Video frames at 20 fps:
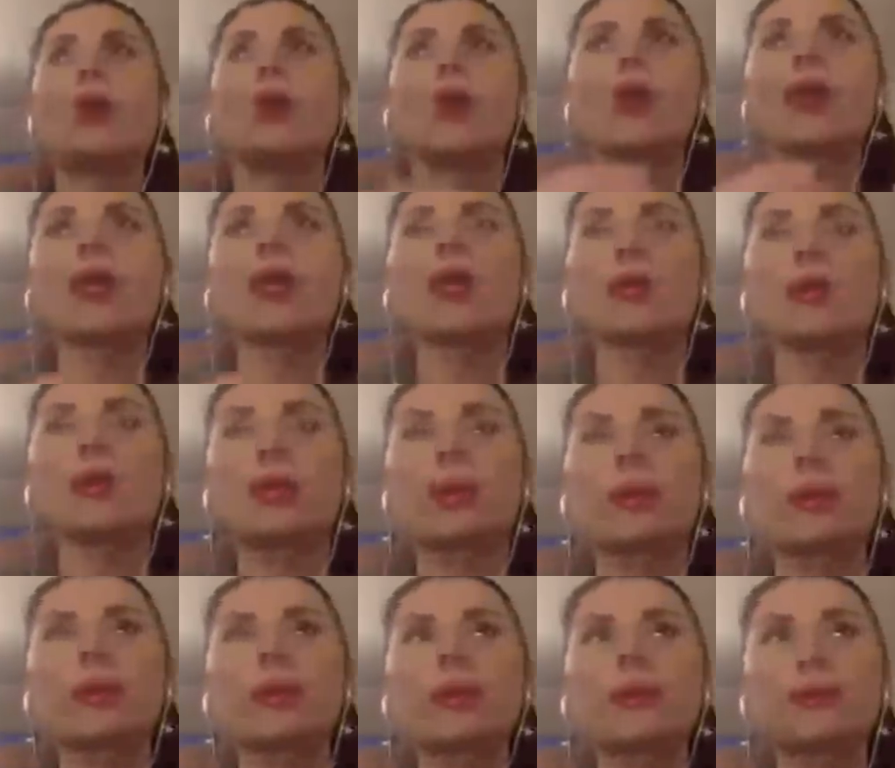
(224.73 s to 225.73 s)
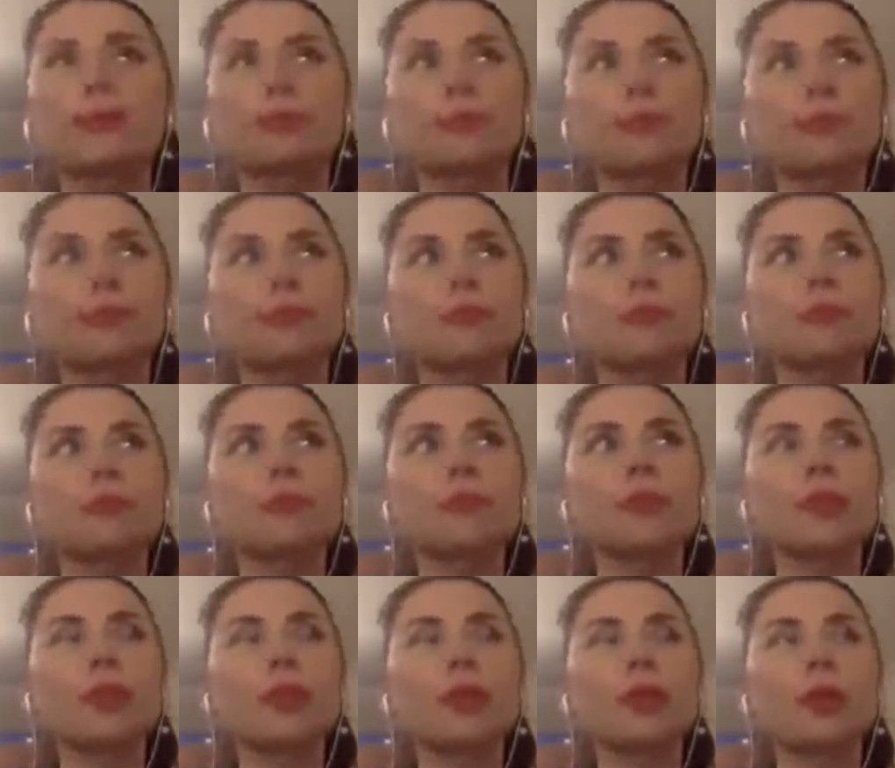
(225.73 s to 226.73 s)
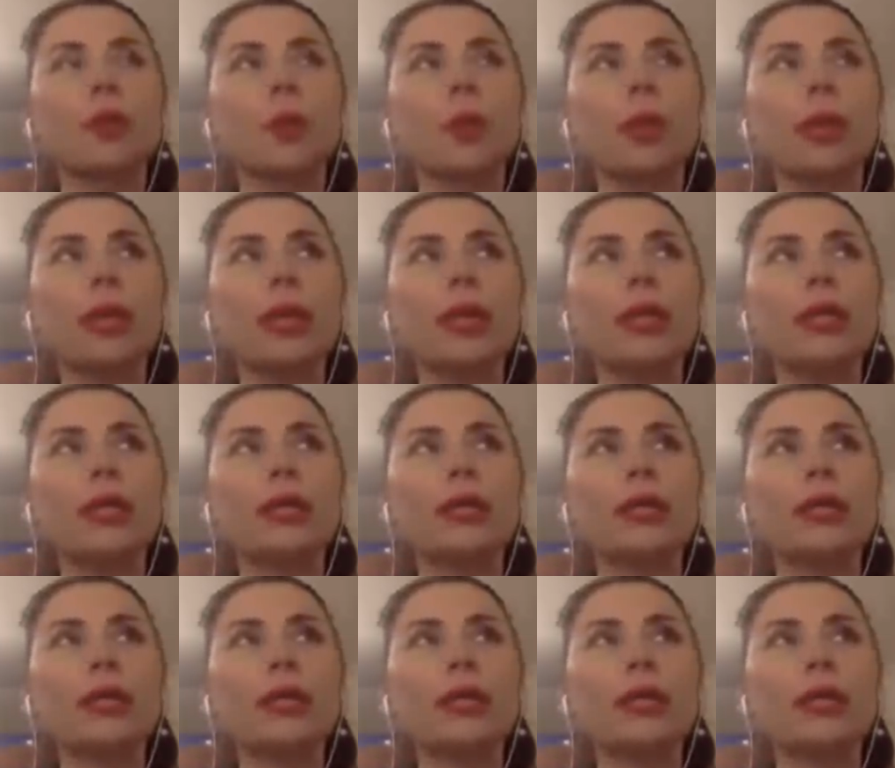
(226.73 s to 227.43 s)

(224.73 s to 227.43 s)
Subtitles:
We are women, we